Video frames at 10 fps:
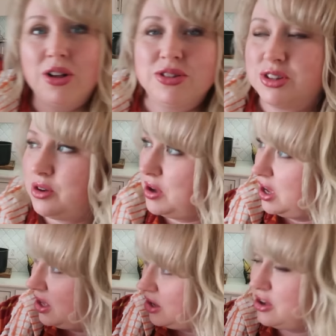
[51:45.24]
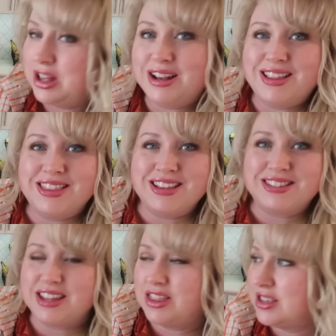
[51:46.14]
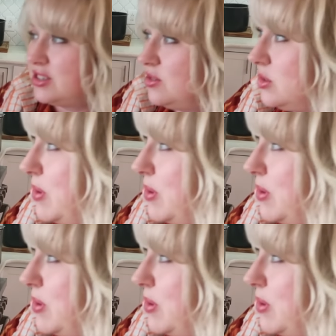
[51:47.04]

also cooking in this in this new